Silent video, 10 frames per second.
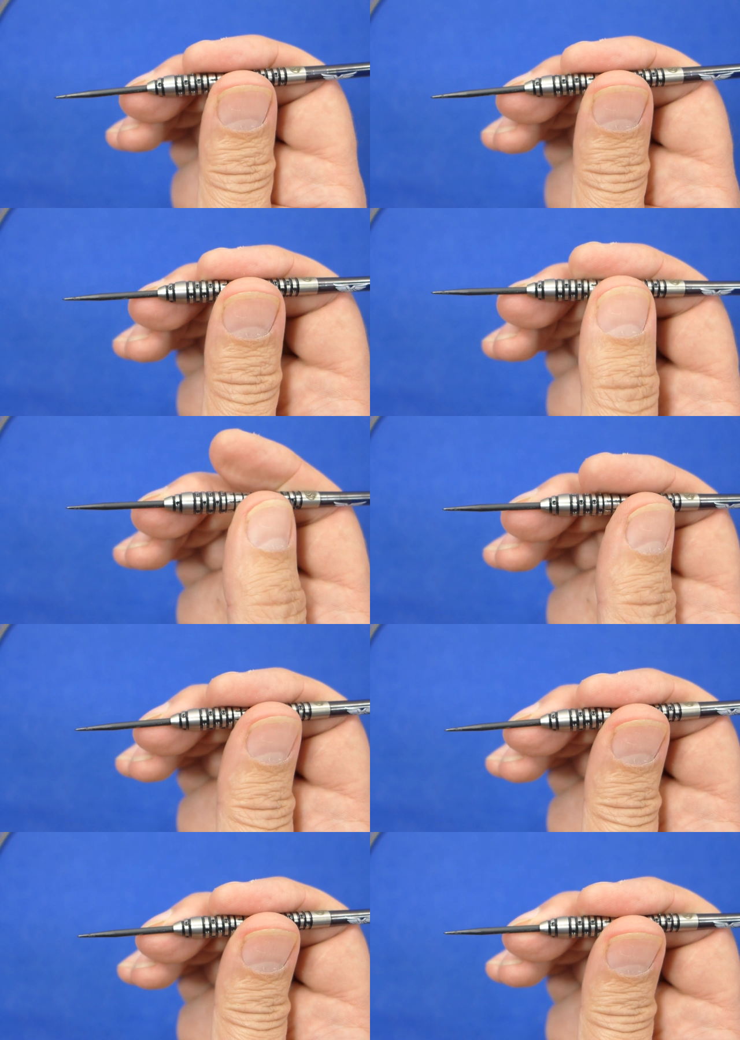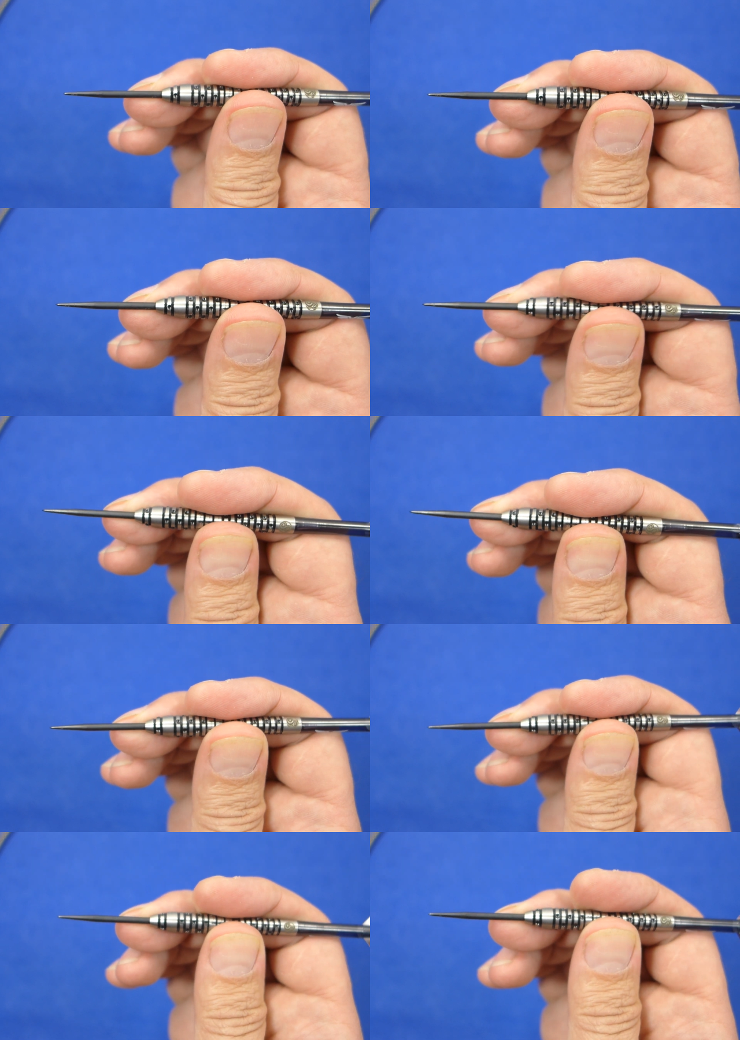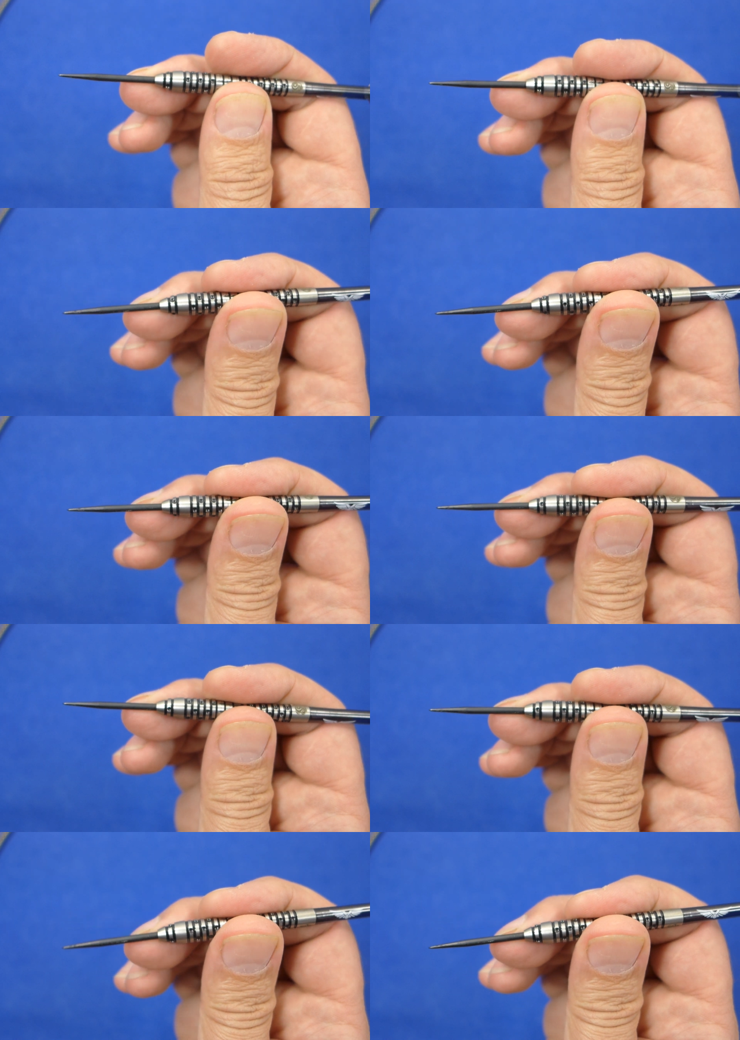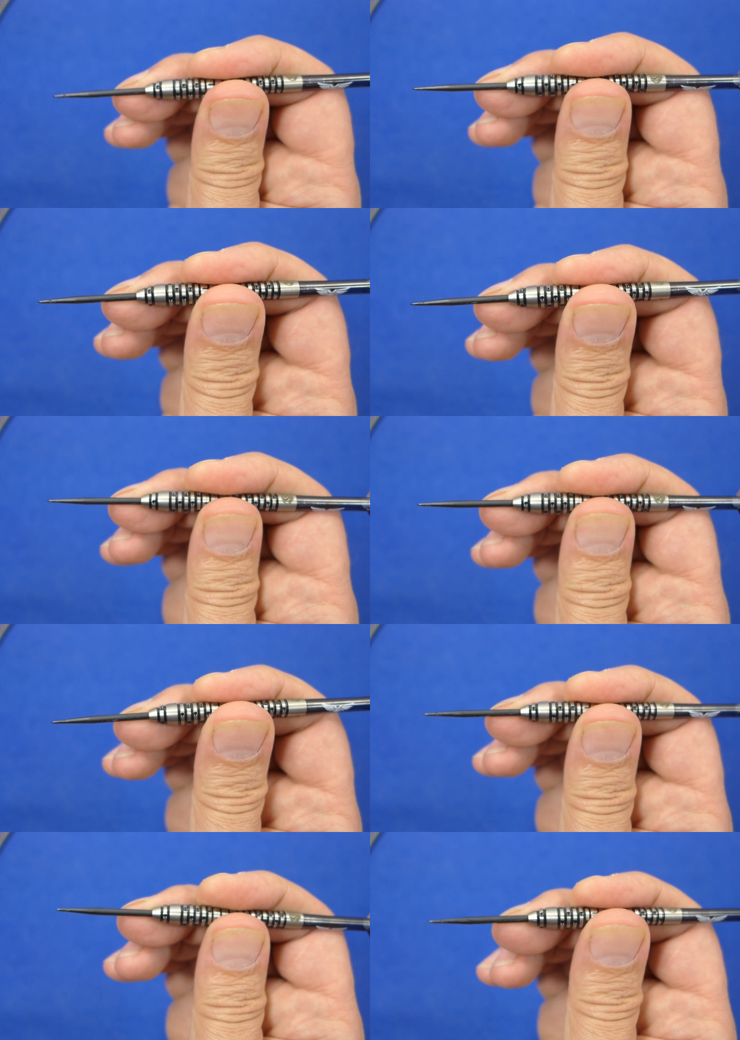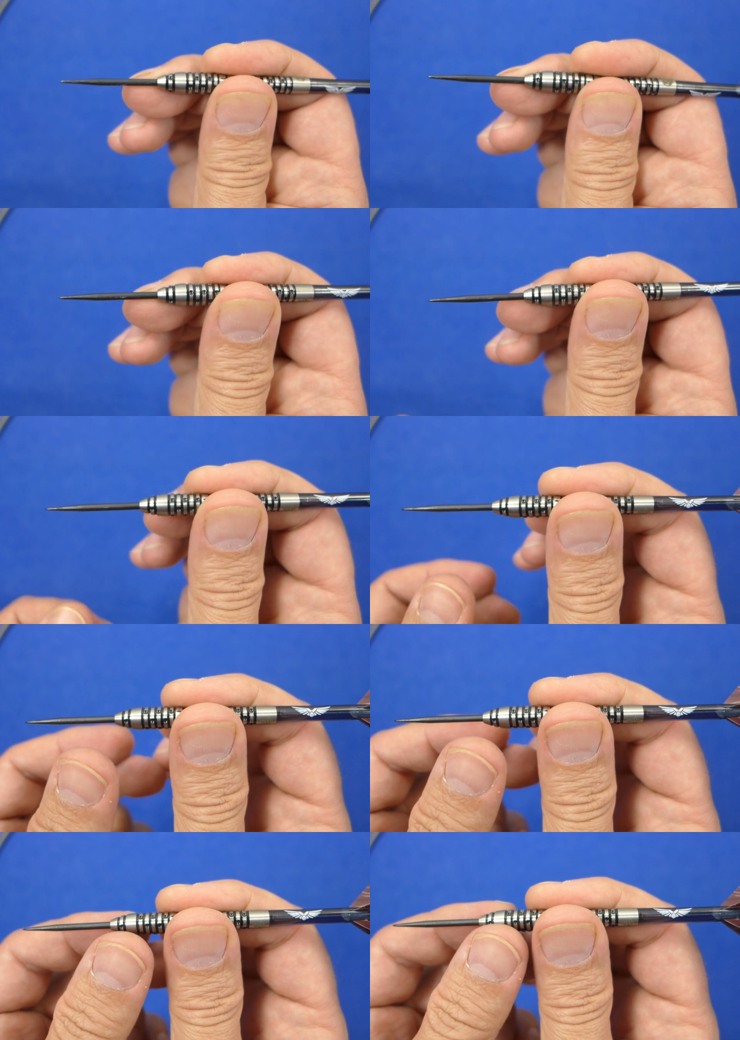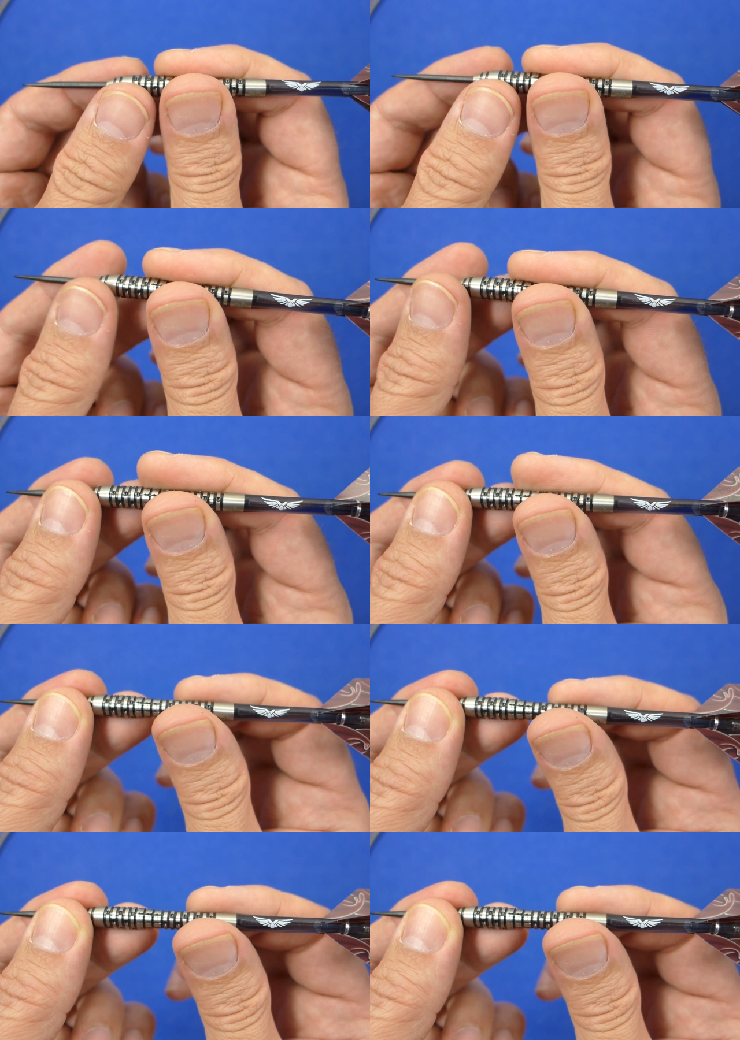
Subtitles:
[unreadable: no face in view]